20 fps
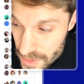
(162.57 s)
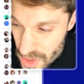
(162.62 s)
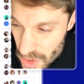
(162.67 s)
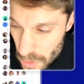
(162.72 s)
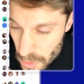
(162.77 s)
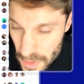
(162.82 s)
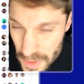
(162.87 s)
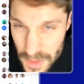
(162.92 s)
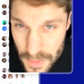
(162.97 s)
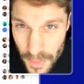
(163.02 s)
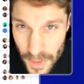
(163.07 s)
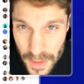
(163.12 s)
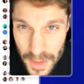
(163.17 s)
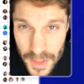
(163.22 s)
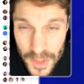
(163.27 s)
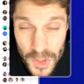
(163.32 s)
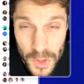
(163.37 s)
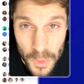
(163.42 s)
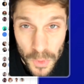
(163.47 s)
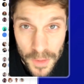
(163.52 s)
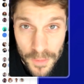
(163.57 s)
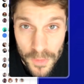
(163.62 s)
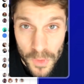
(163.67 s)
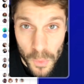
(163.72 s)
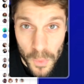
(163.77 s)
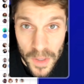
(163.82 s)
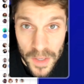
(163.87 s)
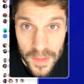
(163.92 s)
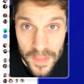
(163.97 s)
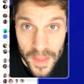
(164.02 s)
So it's very intuitive the
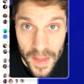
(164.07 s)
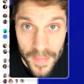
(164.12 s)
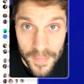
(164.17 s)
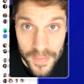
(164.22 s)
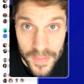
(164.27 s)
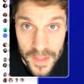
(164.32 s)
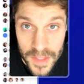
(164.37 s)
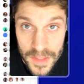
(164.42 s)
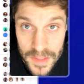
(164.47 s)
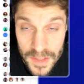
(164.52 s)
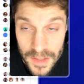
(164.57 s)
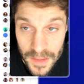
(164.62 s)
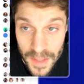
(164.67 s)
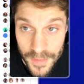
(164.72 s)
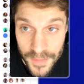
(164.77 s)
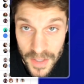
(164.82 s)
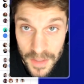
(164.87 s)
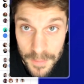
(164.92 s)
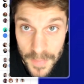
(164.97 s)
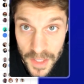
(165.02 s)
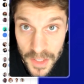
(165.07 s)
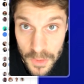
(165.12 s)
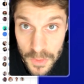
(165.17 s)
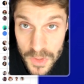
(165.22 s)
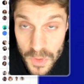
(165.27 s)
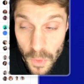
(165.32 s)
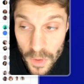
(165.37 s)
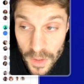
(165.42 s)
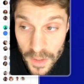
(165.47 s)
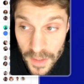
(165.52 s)
way that this left-hand menu
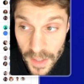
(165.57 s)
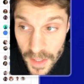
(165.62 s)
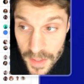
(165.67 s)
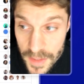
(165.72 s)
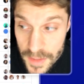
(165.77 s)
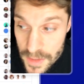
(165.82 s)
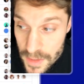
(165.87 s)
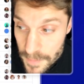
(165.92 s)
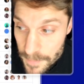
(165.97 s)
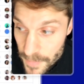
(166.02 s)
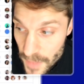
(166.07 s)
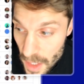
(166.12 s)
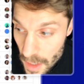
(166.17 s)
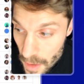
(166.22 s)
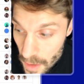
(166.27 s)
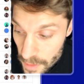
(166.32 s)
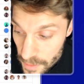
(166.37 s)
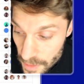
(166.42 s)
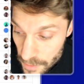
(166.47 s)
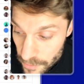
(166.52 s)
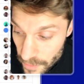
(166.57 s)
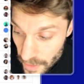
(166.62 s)
is organized. And